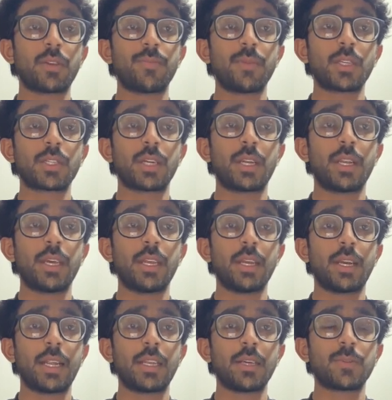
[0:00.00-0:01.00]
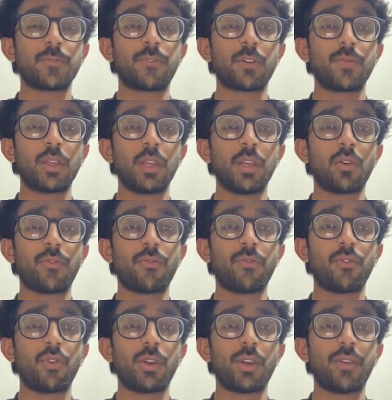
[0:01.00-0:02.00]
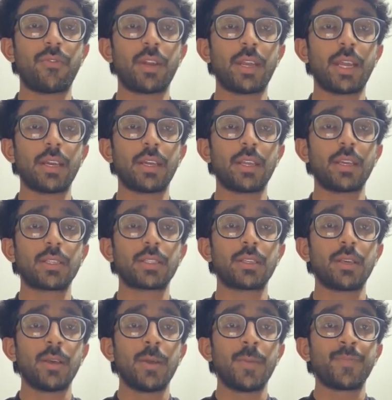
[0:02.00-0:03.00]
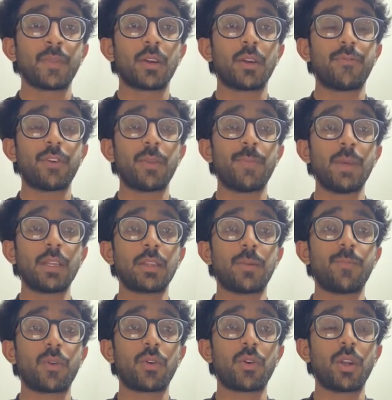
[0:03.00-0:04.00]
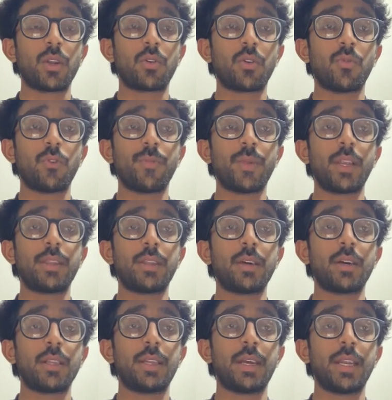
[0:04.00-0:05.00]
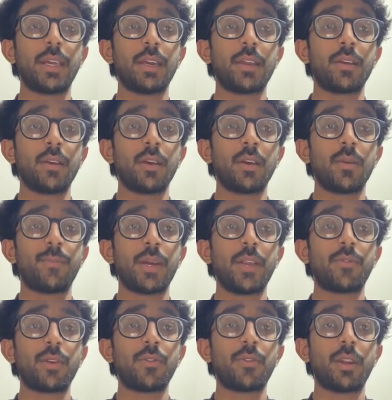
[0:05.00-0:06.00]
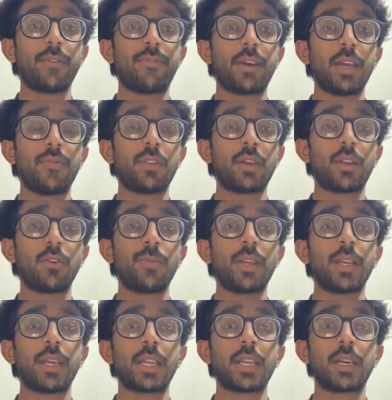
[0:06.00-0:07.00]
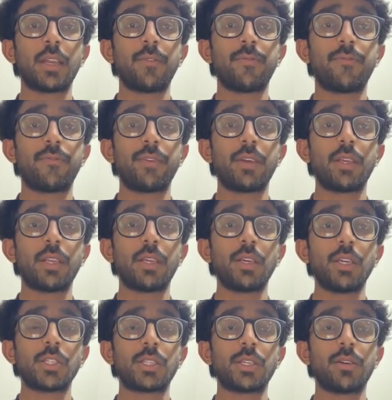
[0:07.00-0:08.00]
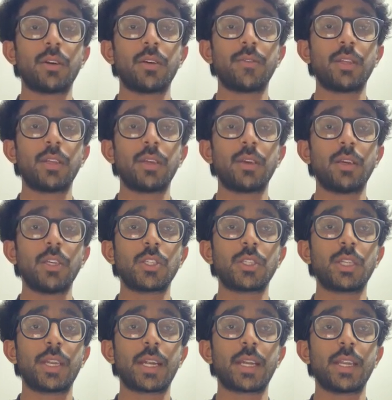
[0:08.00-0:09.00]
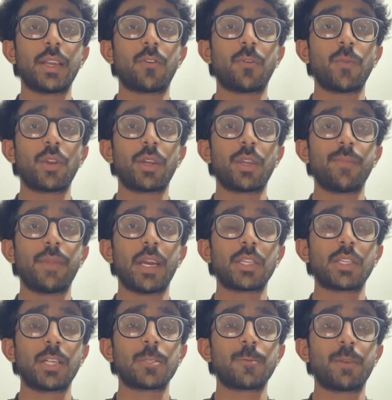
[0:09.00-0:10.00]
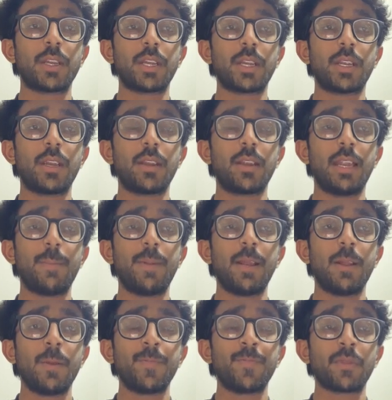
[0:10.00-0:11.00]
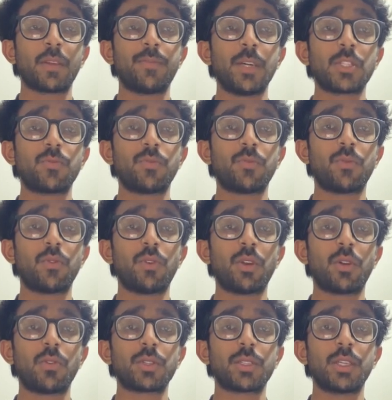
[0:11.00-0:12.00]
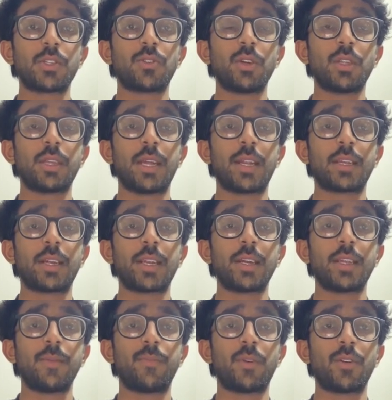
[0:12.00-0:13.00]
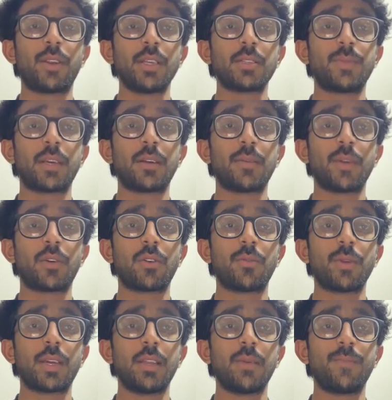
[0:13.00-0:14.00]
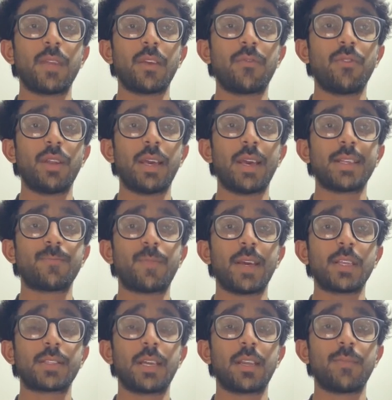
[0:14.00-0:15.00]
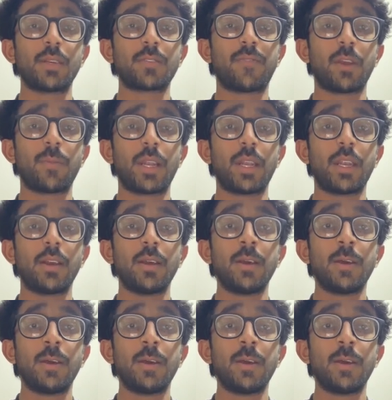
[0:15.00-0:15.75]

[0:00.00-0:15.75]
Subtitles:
mixed, containing items from 3 or 4 different categories, confirming the broad co-movement that year. By 2025, the dominant category within each detected community matched its predicted label much more closely, showing that category boundaries become economically meaningful as price dynamics fragmented.